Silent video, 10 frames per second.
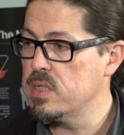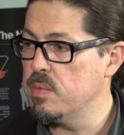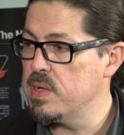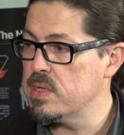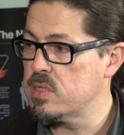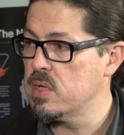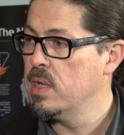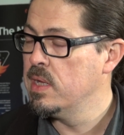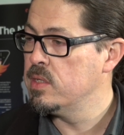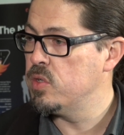GPS
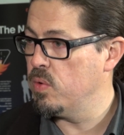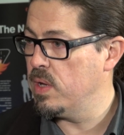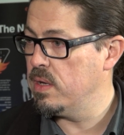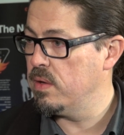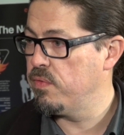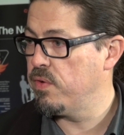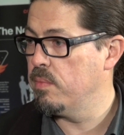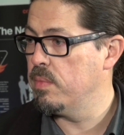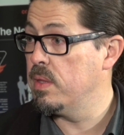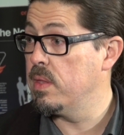donated
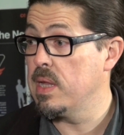from the